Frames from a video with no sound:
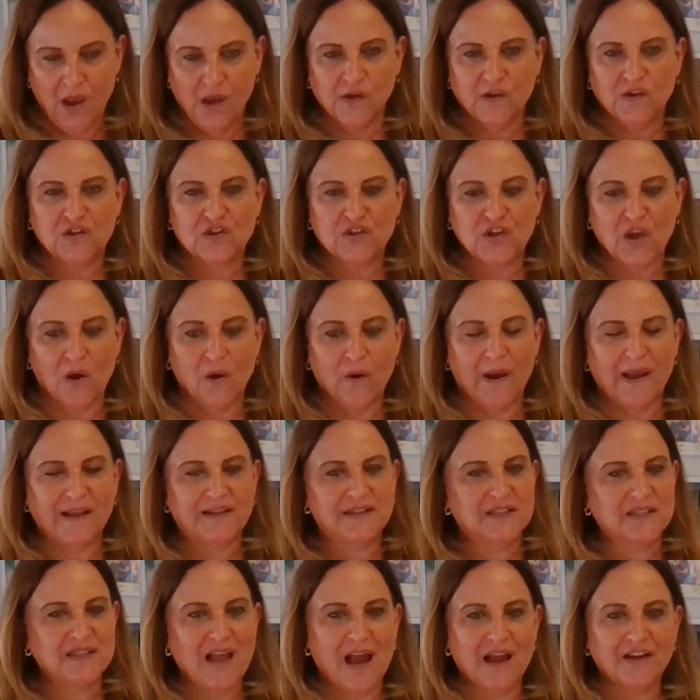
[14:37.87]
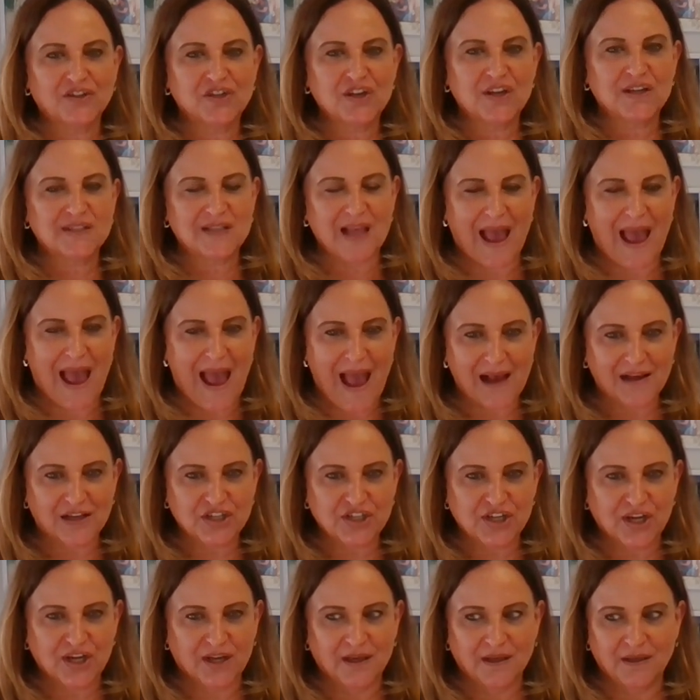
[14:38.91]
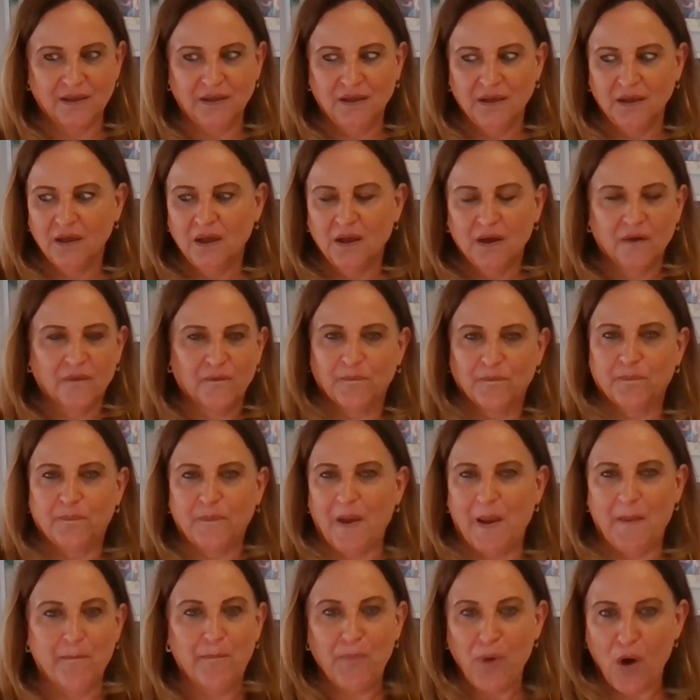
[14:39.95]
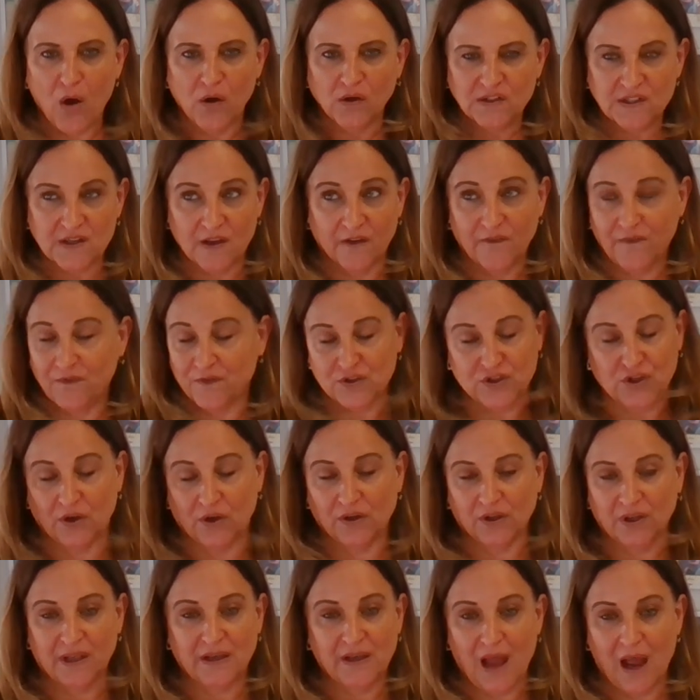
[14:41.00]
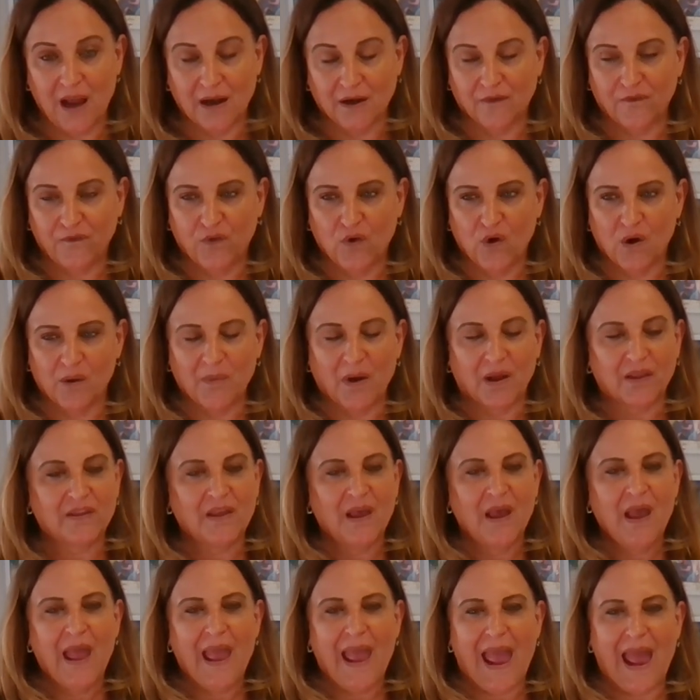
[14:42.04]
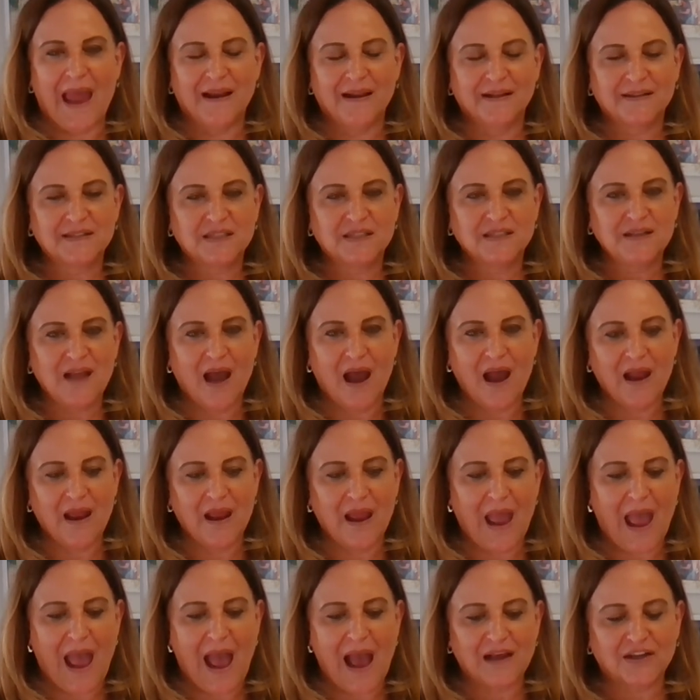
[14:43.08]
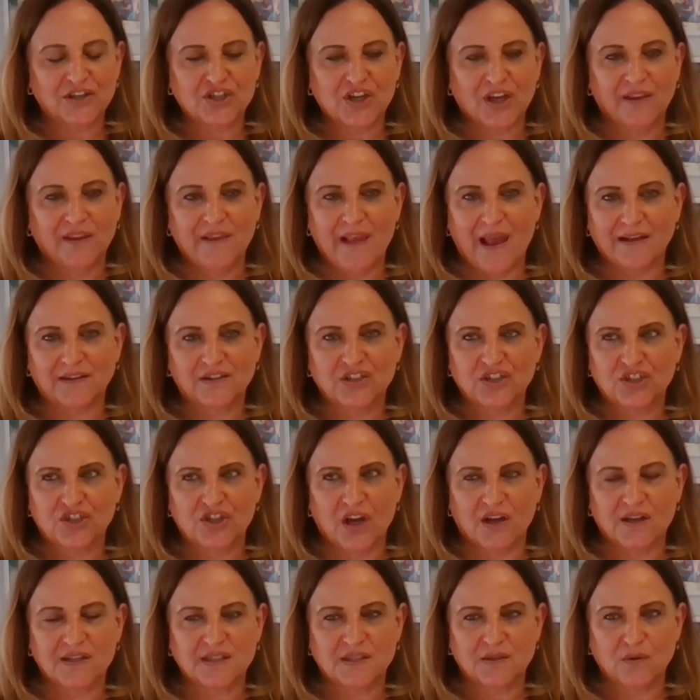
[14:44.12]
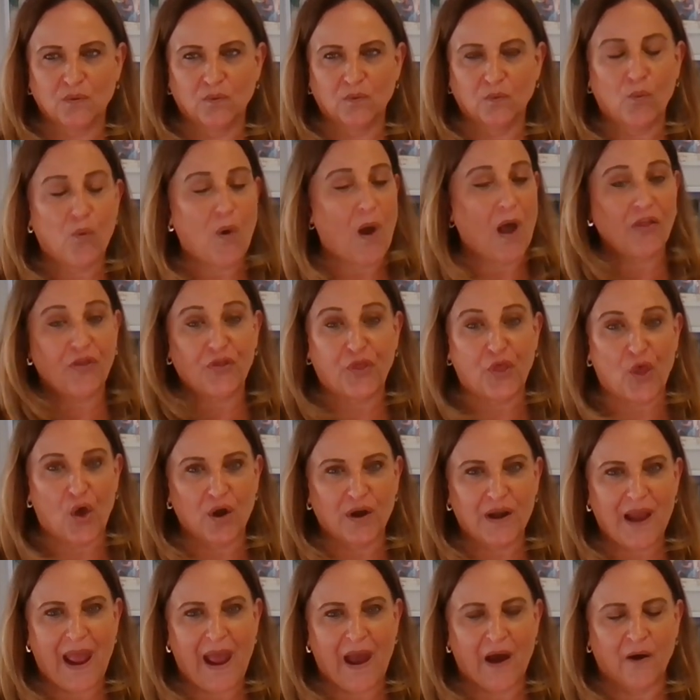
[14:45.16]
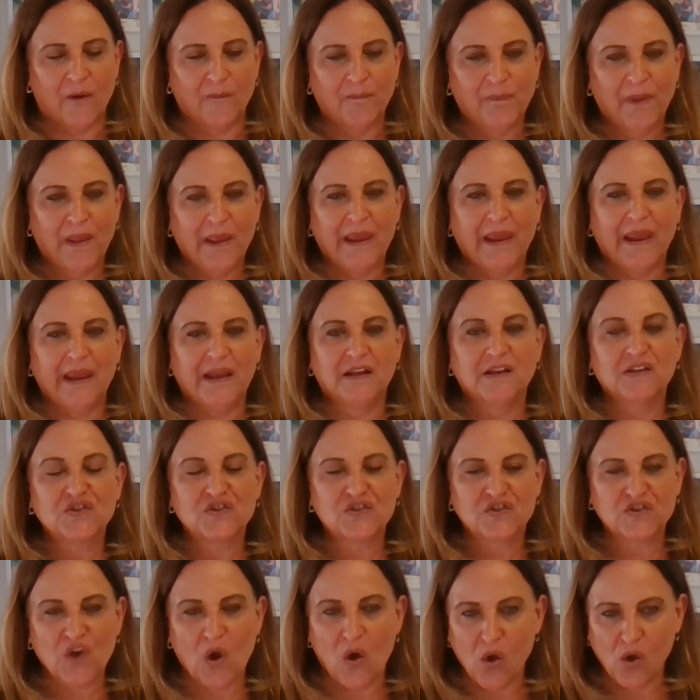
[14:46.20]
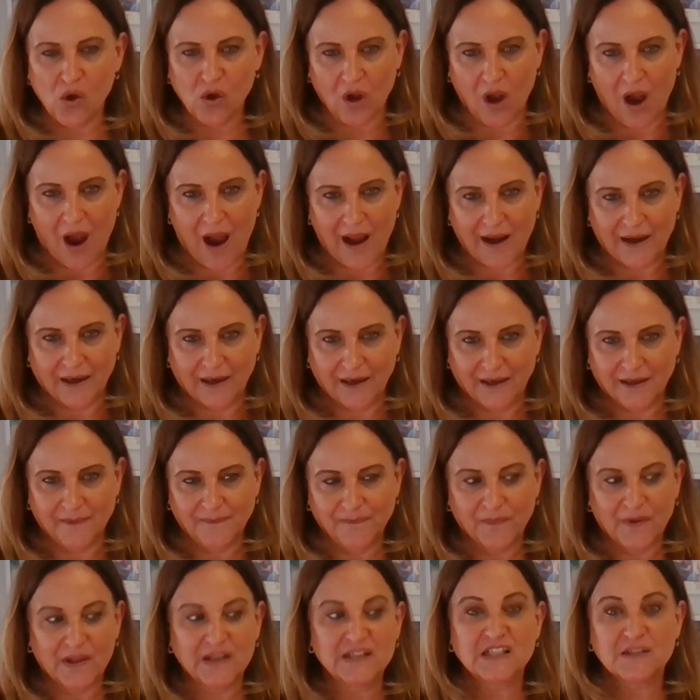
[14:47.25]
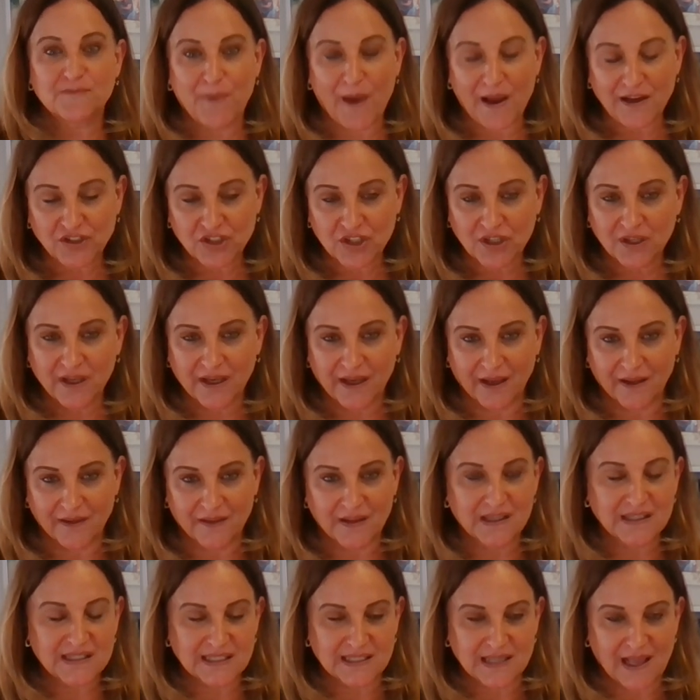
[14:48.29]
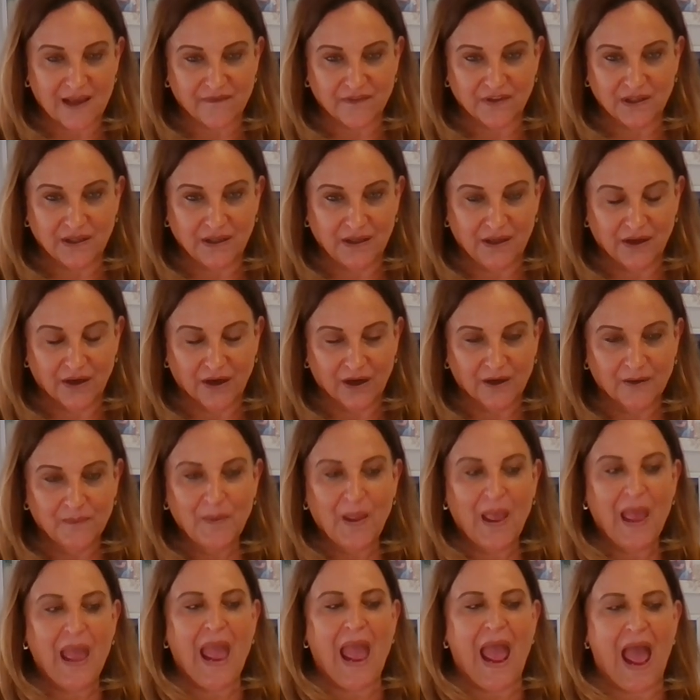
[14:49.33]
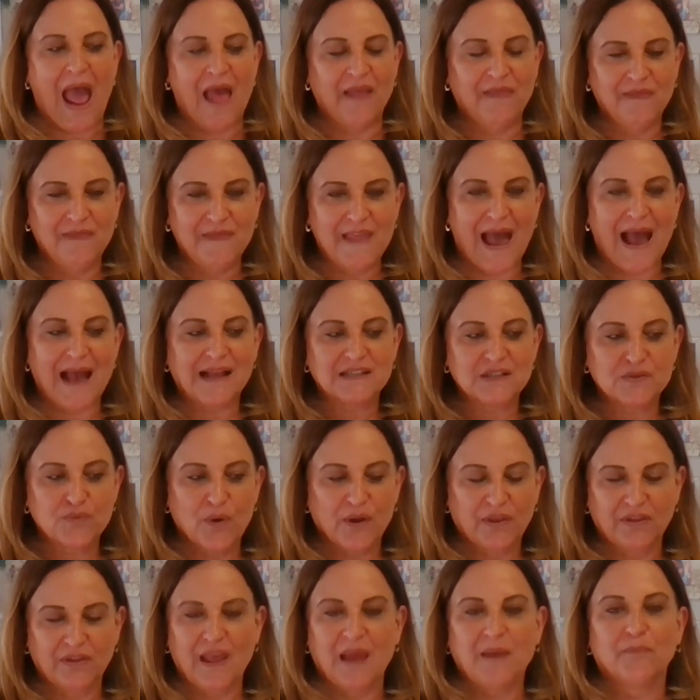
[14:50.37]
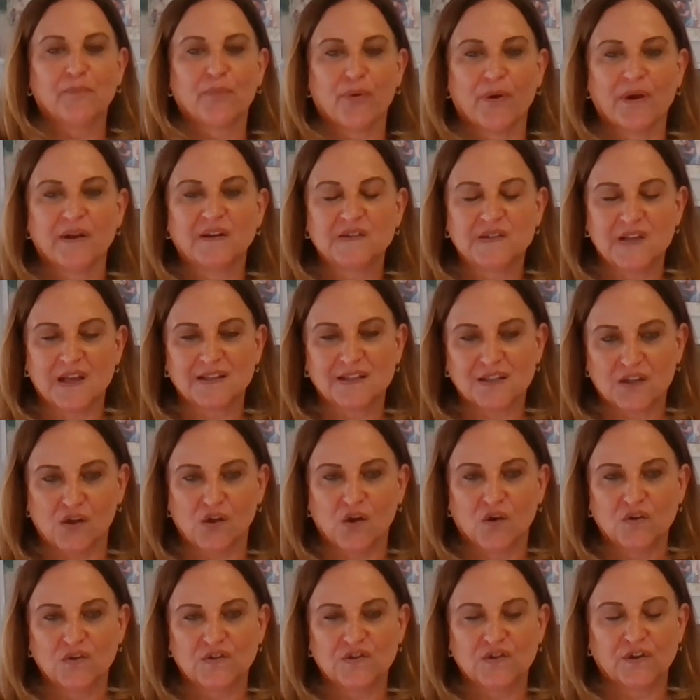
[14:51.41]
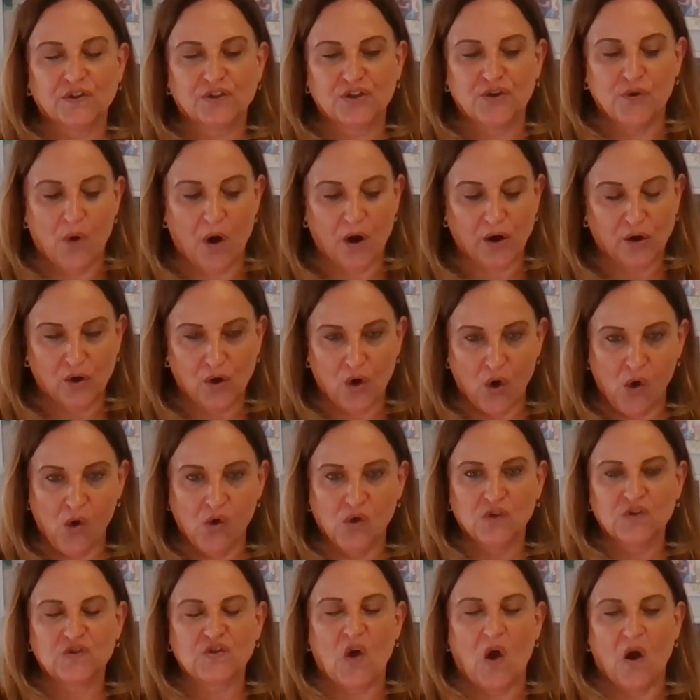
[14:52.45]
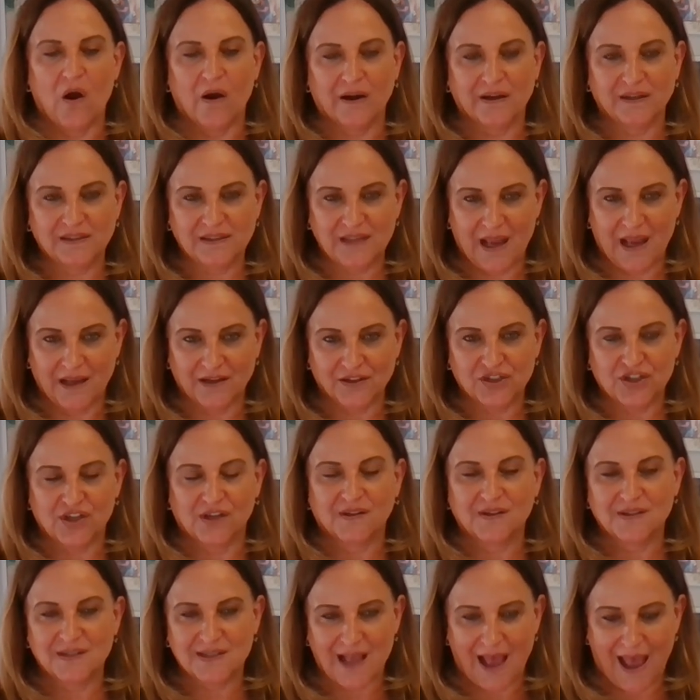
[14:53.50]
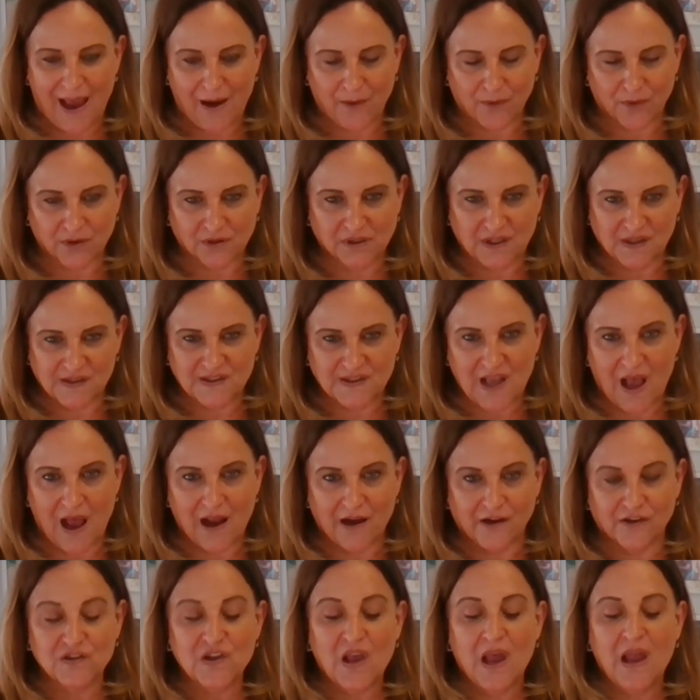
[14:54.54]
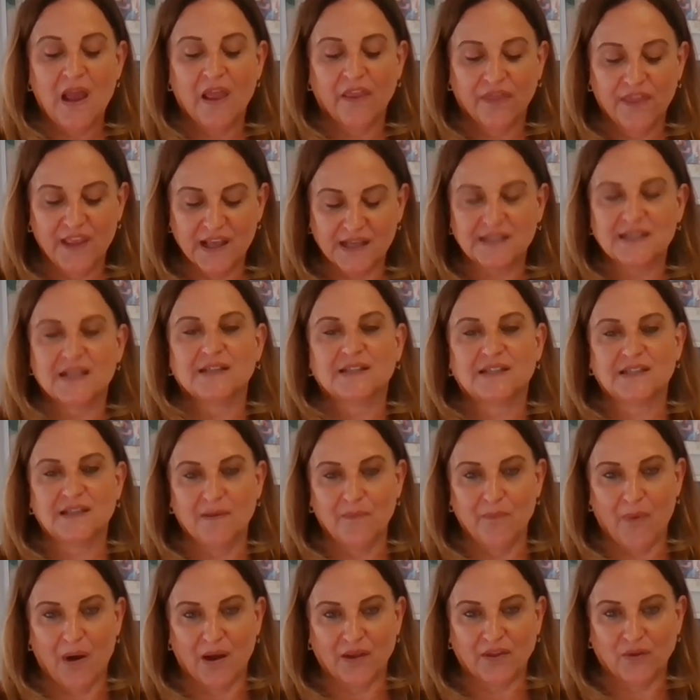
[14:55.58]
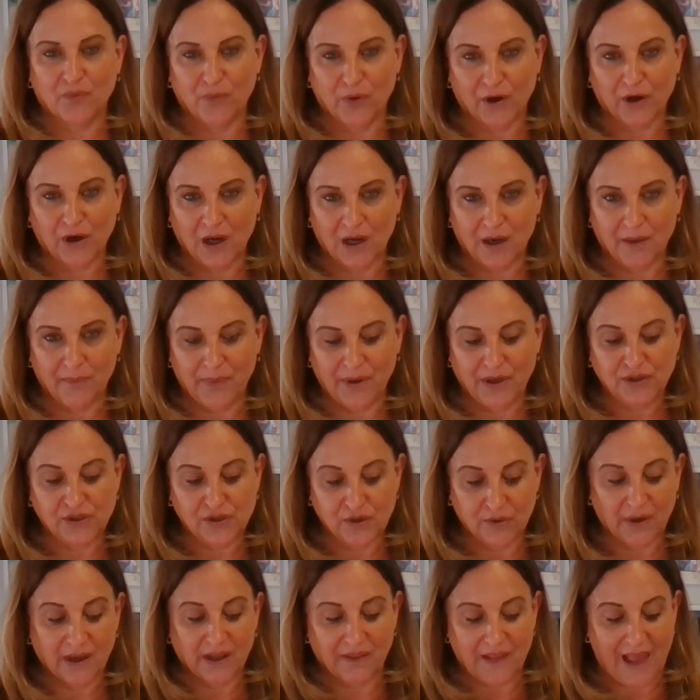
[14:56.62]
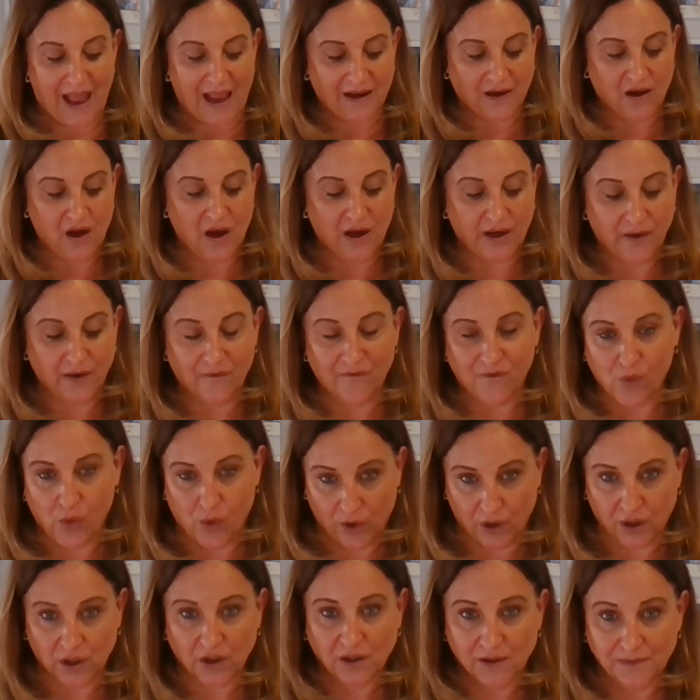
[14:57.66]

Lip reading: So it's not just action impulsive, certainly not in a 4-month. And it's not action that's just well thought out. It is soul guided, especially in this 7 year. And that's what then brings us closer to our goals, our intentions, our desires. this is the month we're going to be doing that kind of work.